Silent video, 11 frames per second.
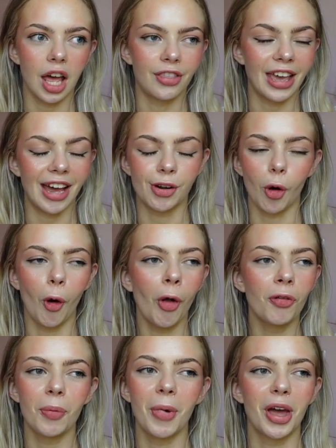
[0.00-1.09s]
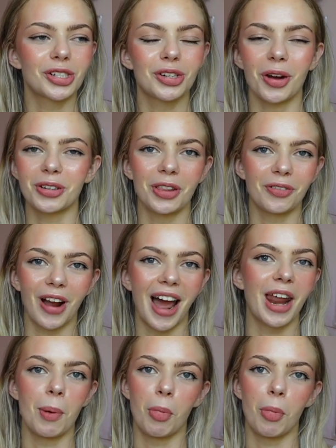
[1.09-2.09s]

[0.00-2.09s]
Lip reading: they had all of the merch stocks on the Friday,